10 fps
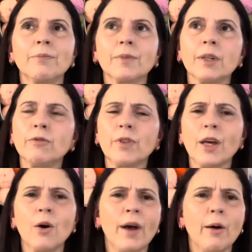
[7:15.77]
Even
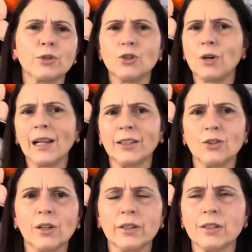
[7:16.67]
though our Australian
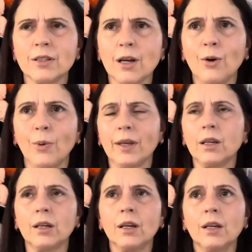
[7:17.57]
dollar is so
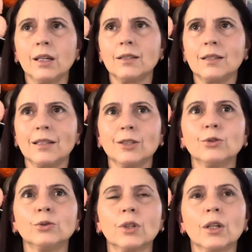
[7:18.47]
weak, it's
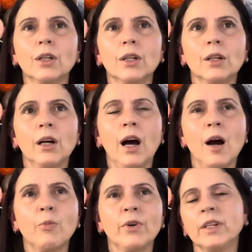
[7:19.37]
still
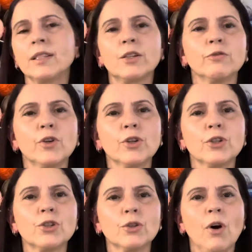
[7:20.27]
when it's
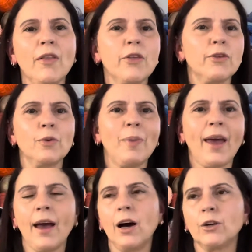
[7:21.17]
converted to either the
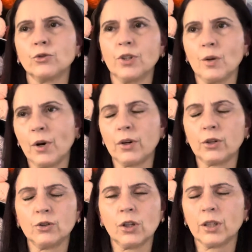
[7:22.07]
pound or the
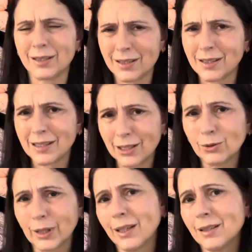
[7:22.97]
American dollar, it
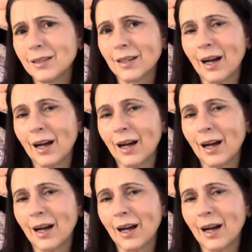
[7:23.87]
still is